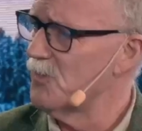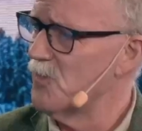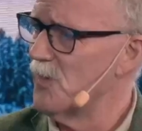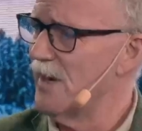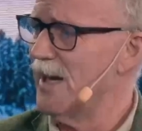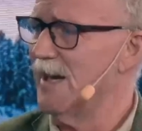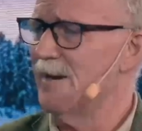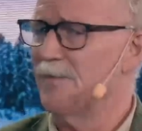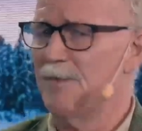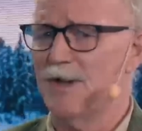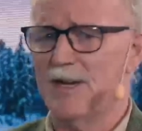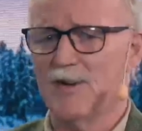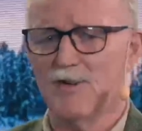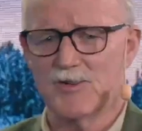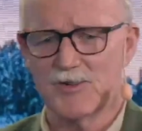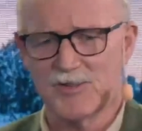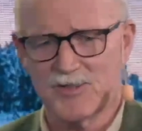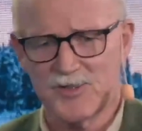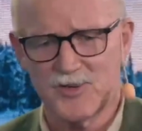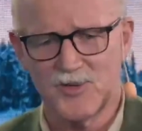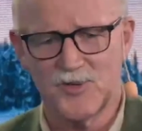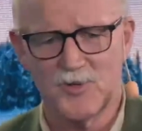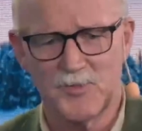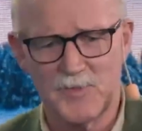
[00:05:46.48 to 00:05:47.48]
where am I going to
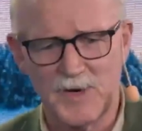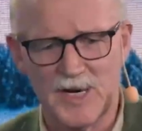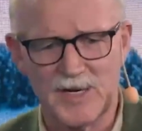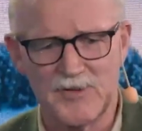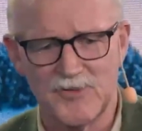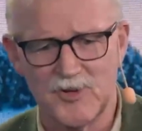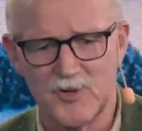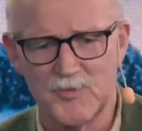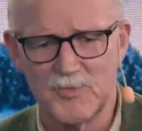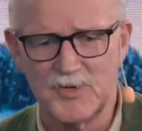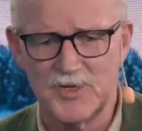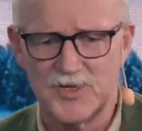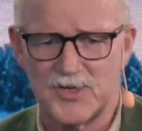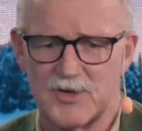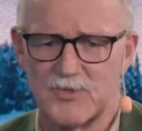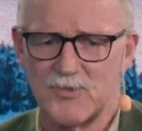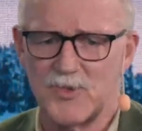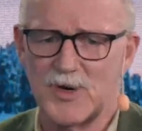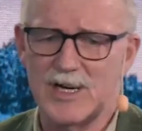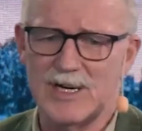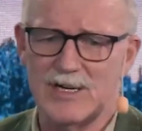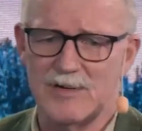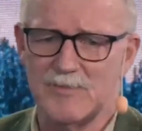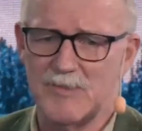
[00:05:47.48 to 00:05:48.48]
throw my rubbish, or
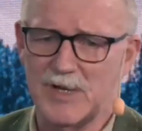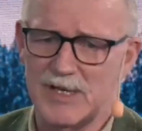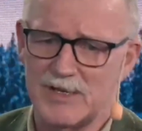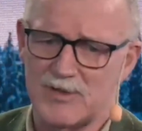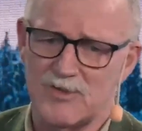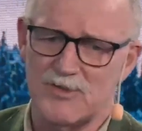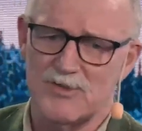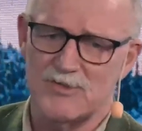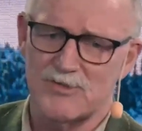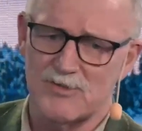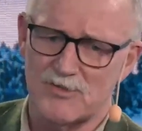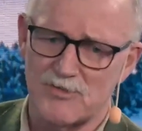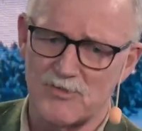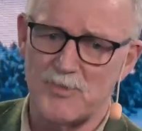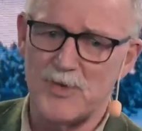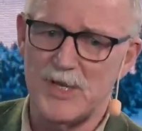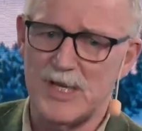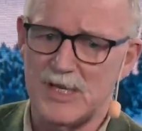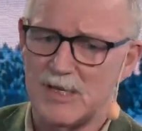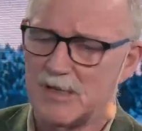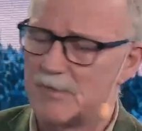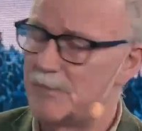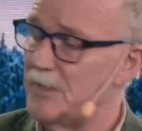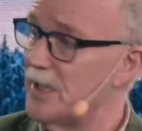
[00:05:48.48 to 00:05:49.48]
where am I going to
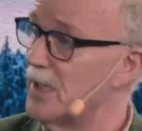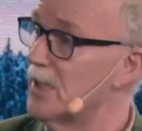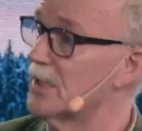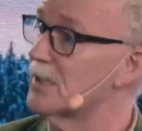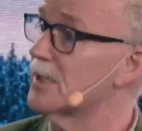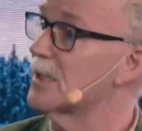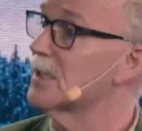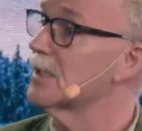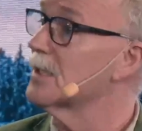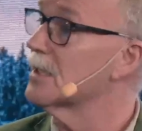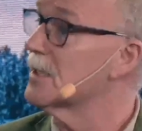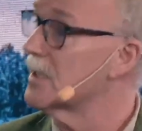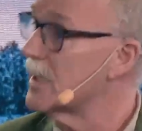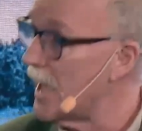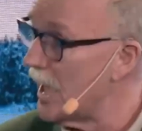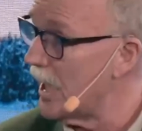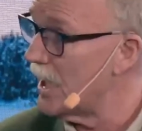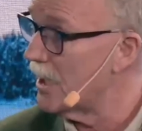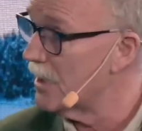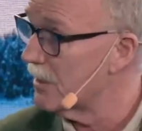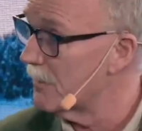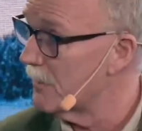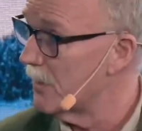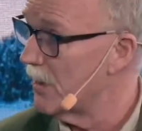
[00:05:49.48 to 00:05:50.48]
be a
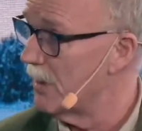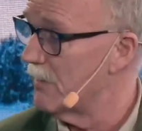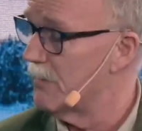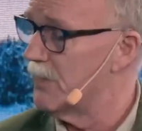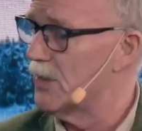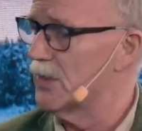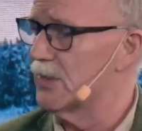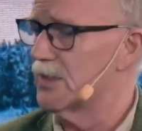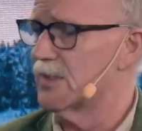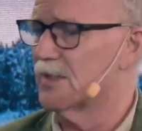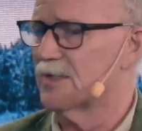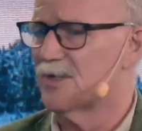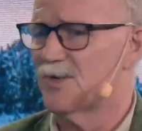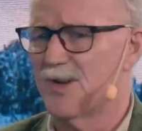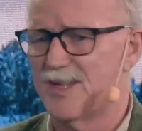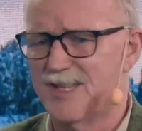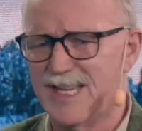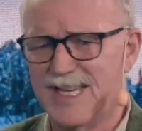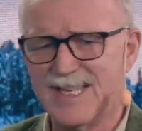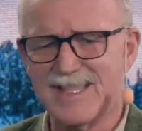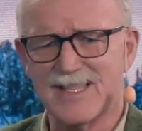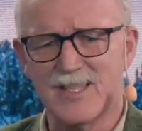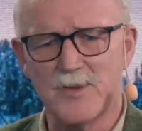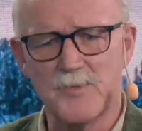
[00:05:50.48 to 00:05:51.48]
sustainable person? So I
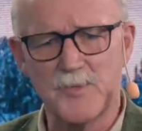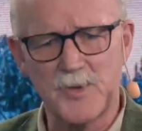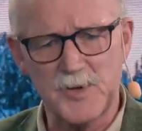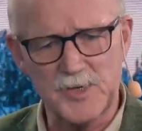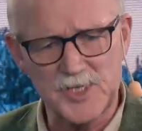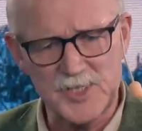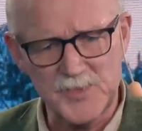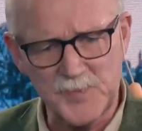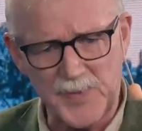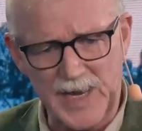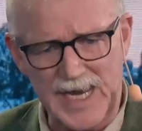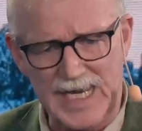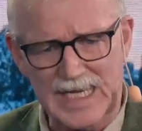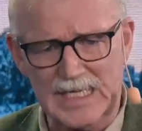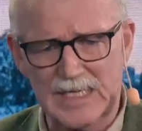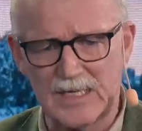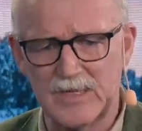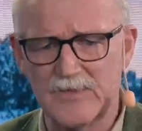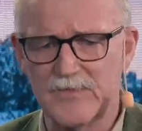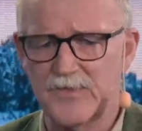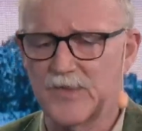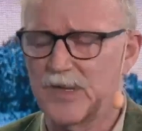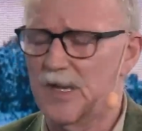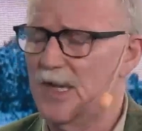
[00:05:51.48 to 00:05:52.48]
think the
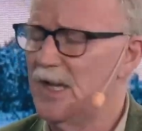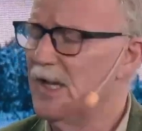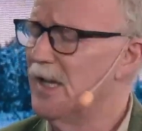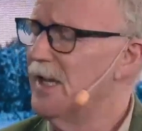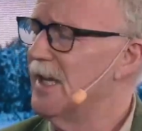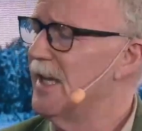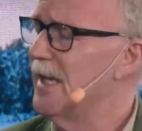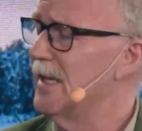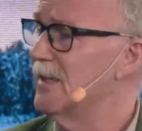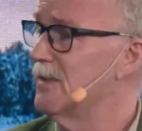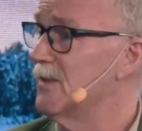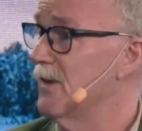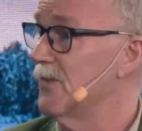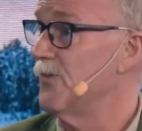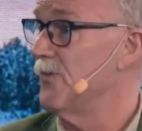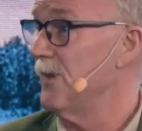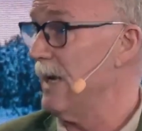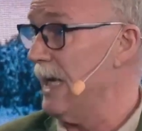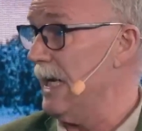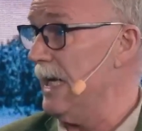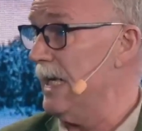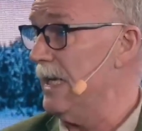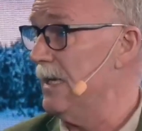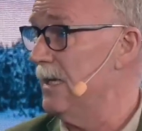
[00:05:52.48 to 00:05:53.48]
perspective is a
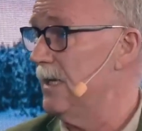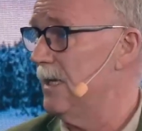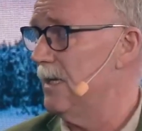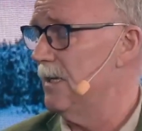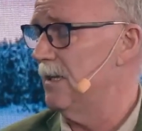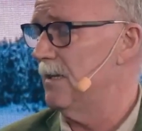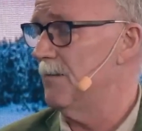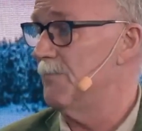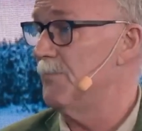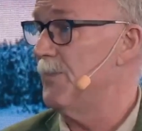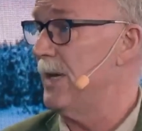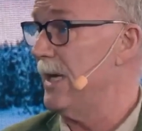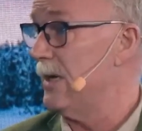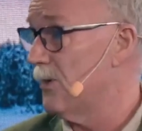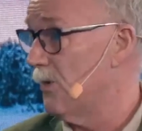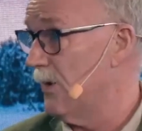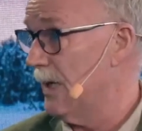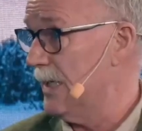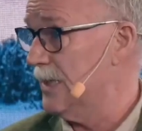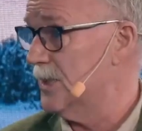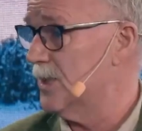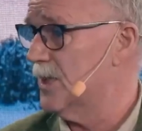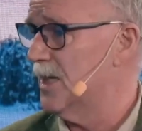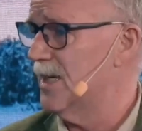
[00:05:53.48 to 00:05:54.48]
really big question.